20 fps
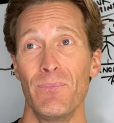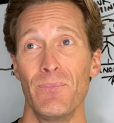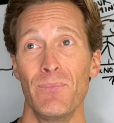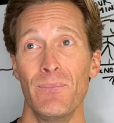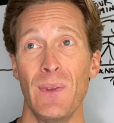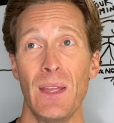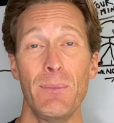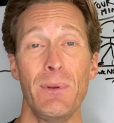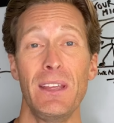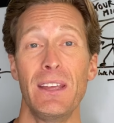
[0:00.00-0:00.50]

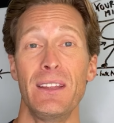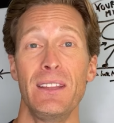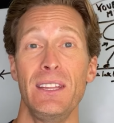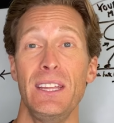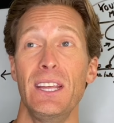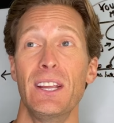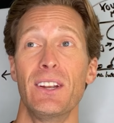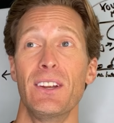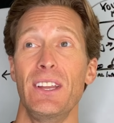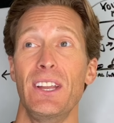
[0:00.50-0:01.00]
maybe a
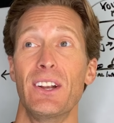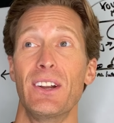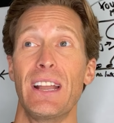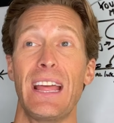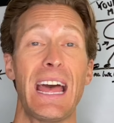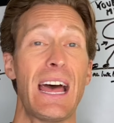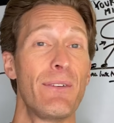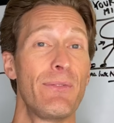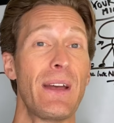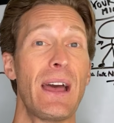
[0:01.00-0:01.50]
year, year and a
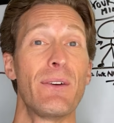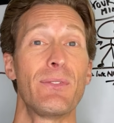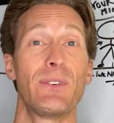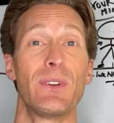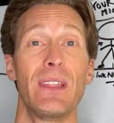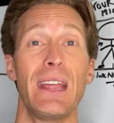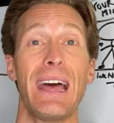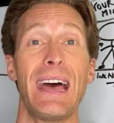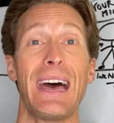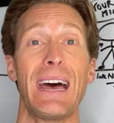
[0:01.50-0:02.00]
half
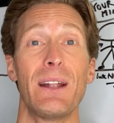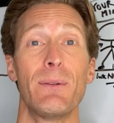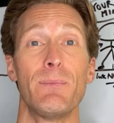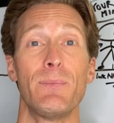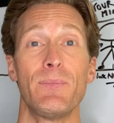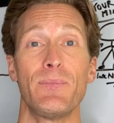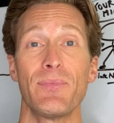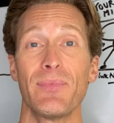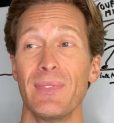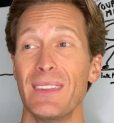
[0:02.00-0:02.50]
after that,
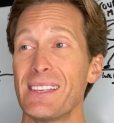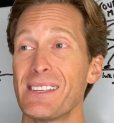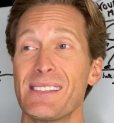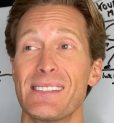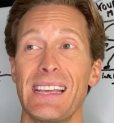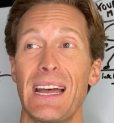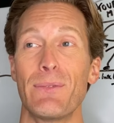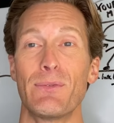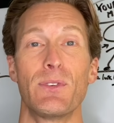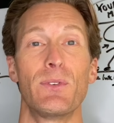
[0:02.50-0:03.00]
this
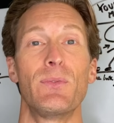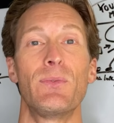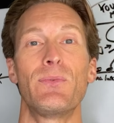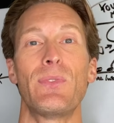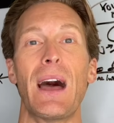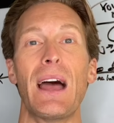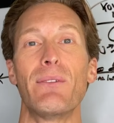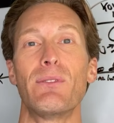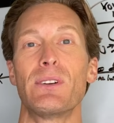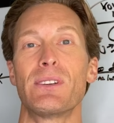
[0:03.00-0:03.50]
is after
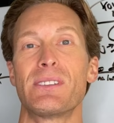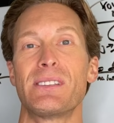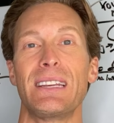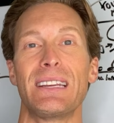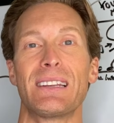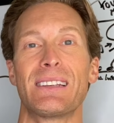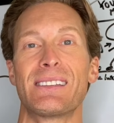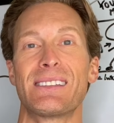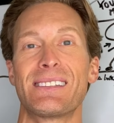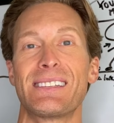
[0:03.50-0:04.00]
five or
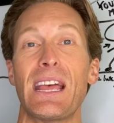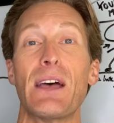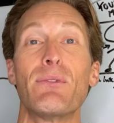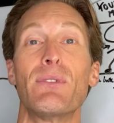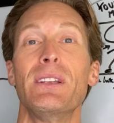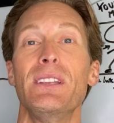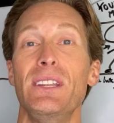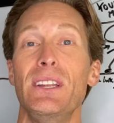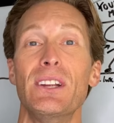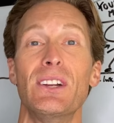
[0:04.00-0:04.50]
six,
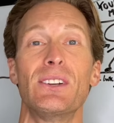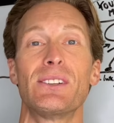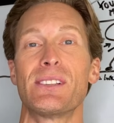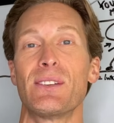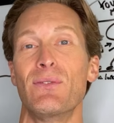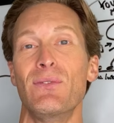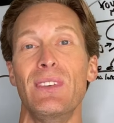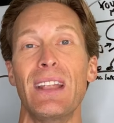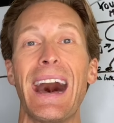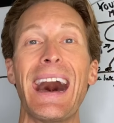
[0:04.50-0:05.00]
seven years
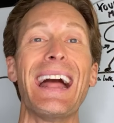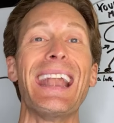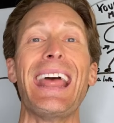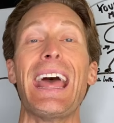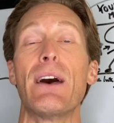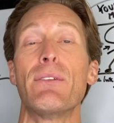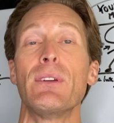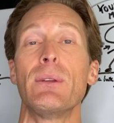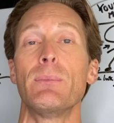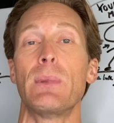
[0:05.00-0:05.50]
of not
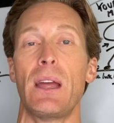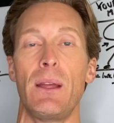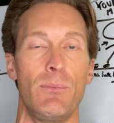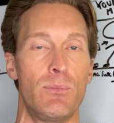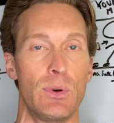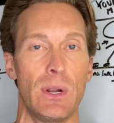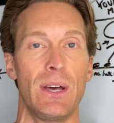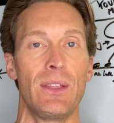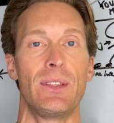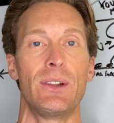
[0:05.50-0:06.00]
having my
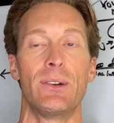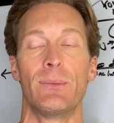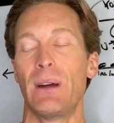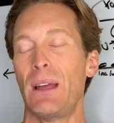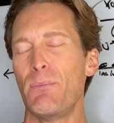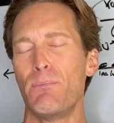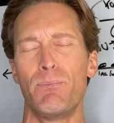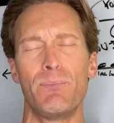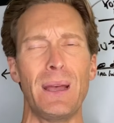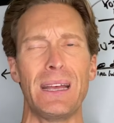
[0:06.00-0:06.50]
brother, my
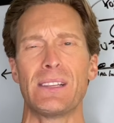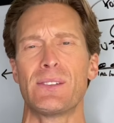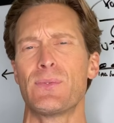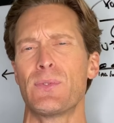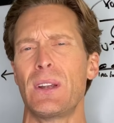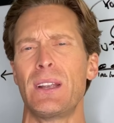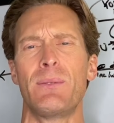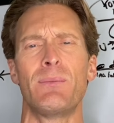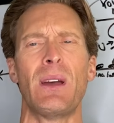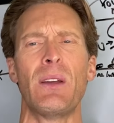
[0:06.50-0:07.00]
best
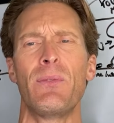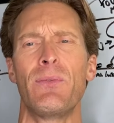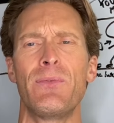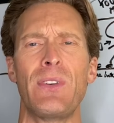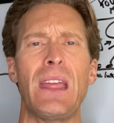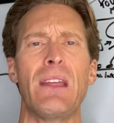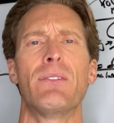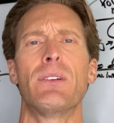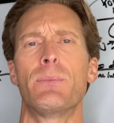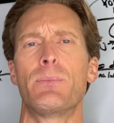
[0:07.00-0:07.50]
friend, my
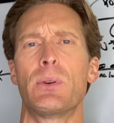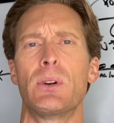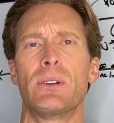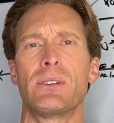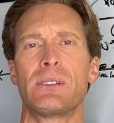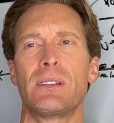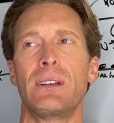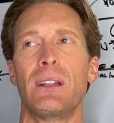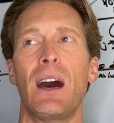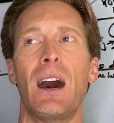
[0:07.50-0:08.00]
favorite
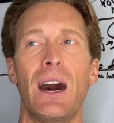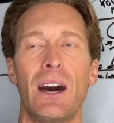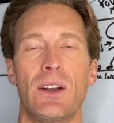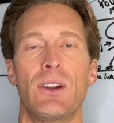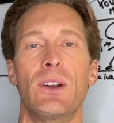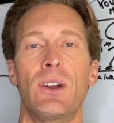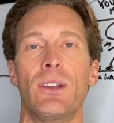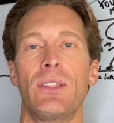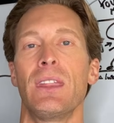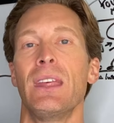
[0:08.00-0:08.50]
person on
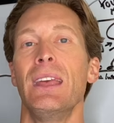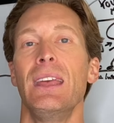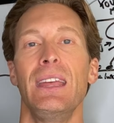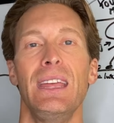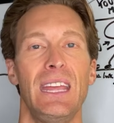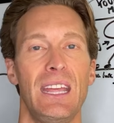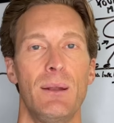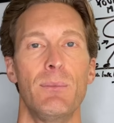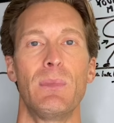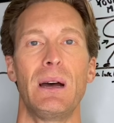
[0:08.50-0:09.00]
earth
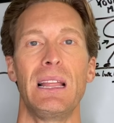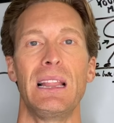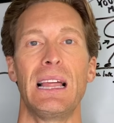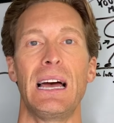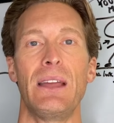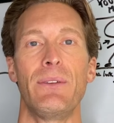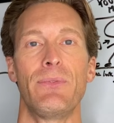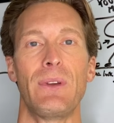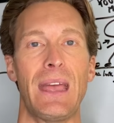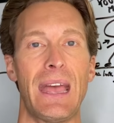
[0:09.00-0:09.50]
in my
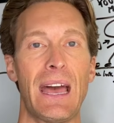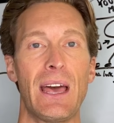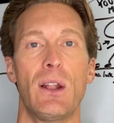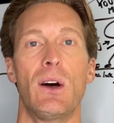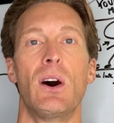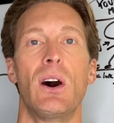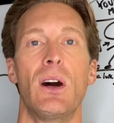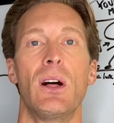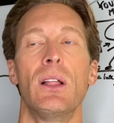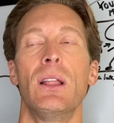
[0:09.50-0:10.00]
life at
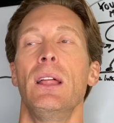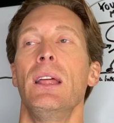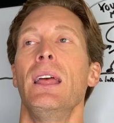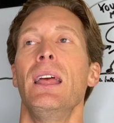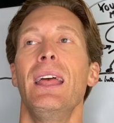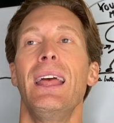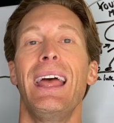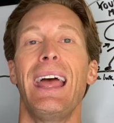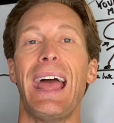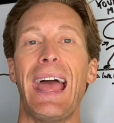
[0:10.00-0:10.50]
all.
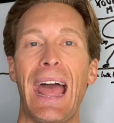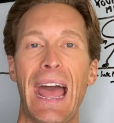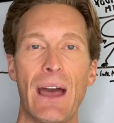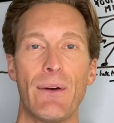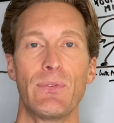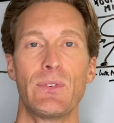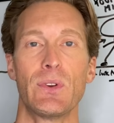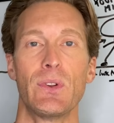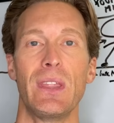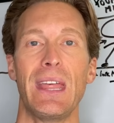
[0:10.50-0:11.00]

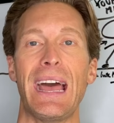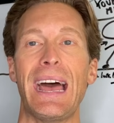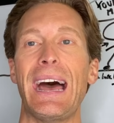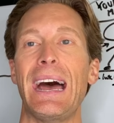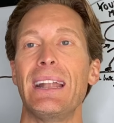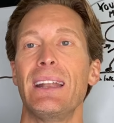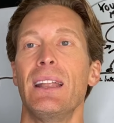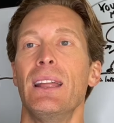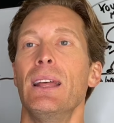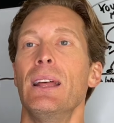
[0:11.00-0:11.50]
After
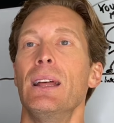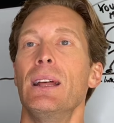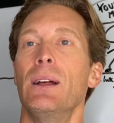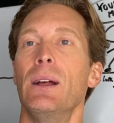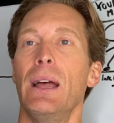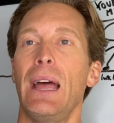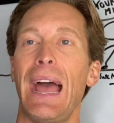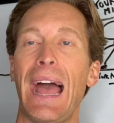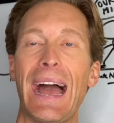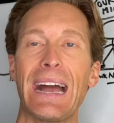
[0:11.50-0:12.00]
that,
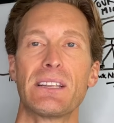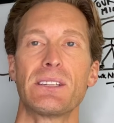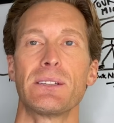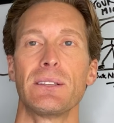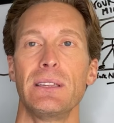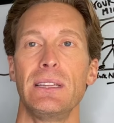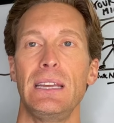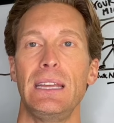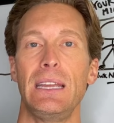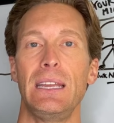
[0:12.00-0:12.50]

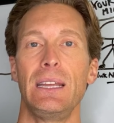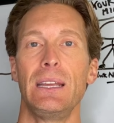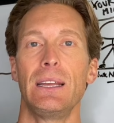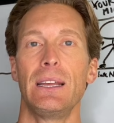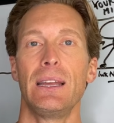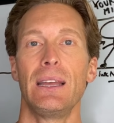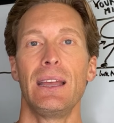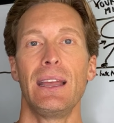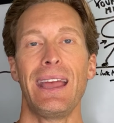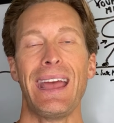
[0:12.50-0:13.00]

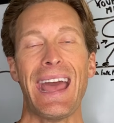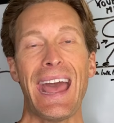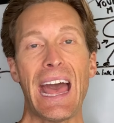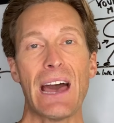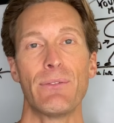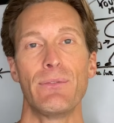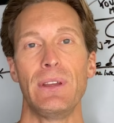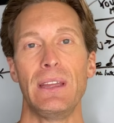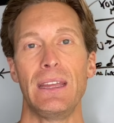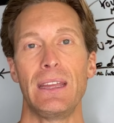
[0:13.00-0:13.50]
actually
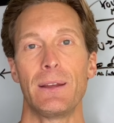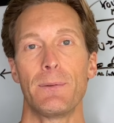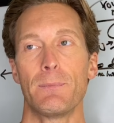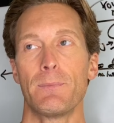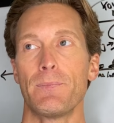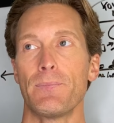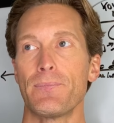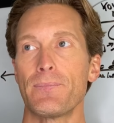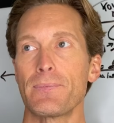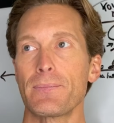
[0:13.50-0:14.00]
having
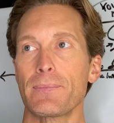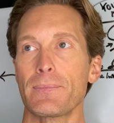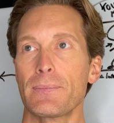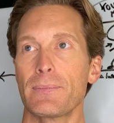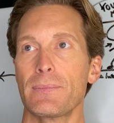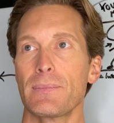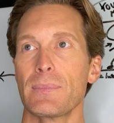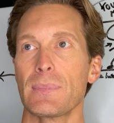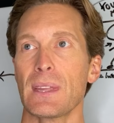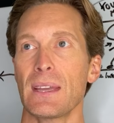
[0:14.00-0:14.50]

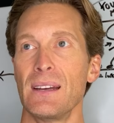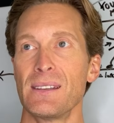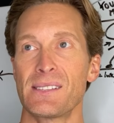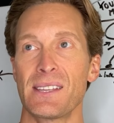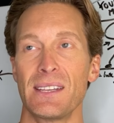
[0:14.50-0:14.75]
a